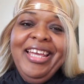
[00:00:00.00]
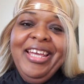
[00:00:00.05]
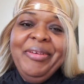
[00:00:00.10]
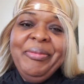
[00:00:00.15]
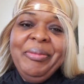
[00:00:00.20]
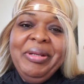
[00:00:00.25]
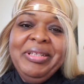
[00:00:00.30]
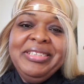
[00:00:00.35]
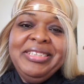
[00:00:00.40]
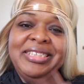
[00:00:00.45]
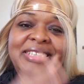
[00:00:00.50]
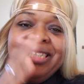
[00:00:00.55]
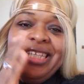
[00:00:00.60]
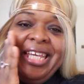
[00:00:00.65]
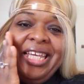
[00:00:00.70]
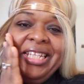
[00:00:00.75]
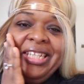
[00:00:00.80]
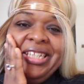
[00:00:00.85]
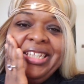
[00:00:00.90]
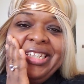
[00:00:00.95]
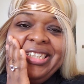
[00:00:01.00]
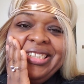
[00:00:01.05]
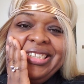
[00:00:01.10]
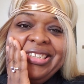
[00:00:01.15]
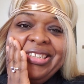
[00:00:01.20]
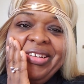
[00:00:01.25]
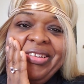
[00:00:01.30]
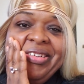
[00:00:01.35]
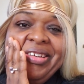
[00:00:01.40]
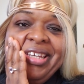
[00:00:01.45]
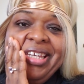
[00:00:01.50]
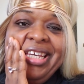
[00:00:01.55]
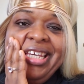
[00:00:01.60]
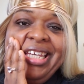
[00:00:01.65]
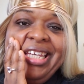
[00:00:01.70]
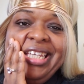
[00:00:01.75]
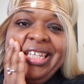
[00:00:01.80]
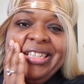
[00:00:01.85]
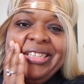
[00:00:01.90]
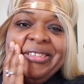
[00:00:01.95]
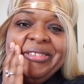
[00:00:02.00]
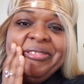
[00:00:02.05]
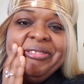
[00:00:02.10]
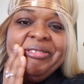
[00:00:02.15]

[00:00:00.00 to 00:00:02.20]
My skin looked so good.